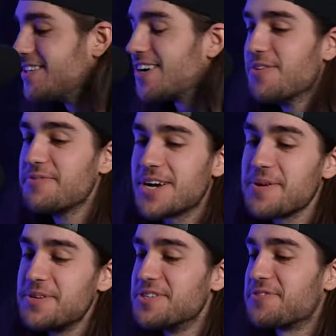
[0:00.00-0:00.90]
So we've been talking
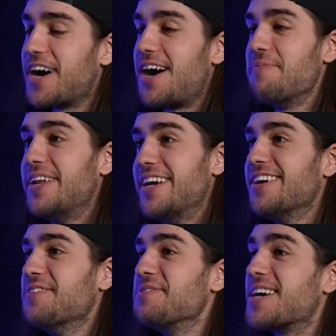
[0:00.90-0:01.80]
about doing this for a hot minute.
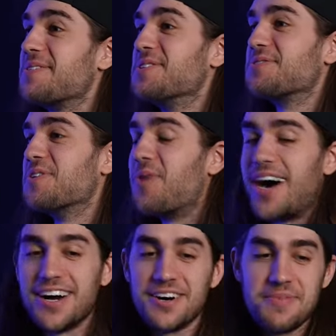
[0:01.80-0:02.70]
We've been talking about this for a
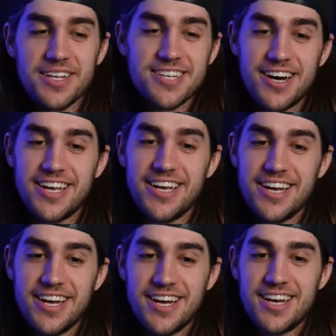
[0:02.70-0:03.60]
while about
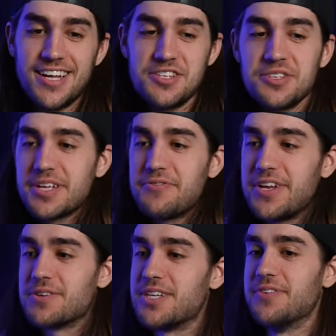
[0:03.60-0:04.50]
talking, just doing like
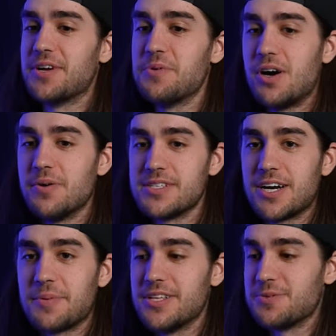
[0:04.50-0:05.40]
video stuff. Like we always
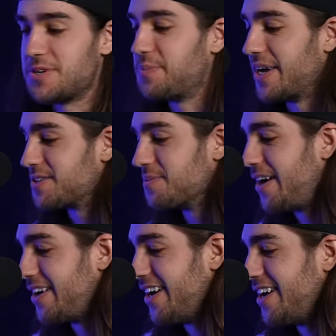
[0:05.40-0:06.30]
talk about this. We always banter
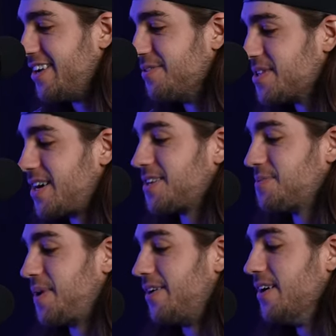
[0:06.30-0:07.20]
about it, and we talked
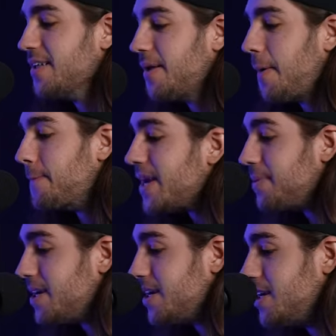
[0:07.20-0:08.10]
about
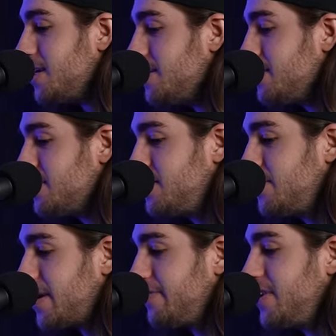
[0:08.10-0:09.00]
maybe
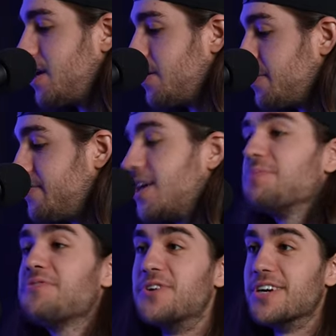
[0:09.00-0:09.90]
doing it on video, and we've done it
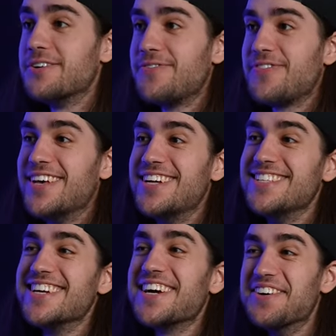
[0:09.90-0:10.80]
before, and it
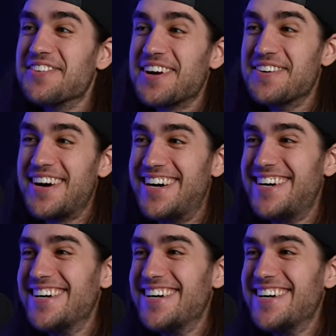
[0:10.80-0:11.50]
didn't go very well.